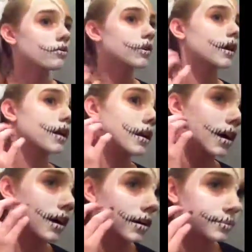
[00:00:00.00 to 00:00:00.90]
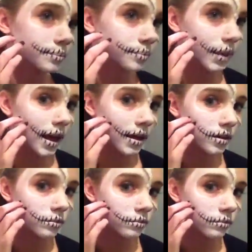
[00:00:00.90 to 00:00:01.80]
create a black
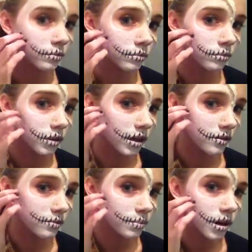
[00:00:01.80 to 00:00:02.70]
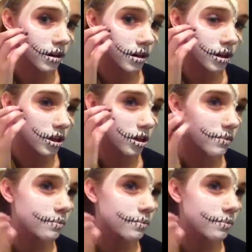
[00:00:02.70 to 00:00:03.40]
kind of part here,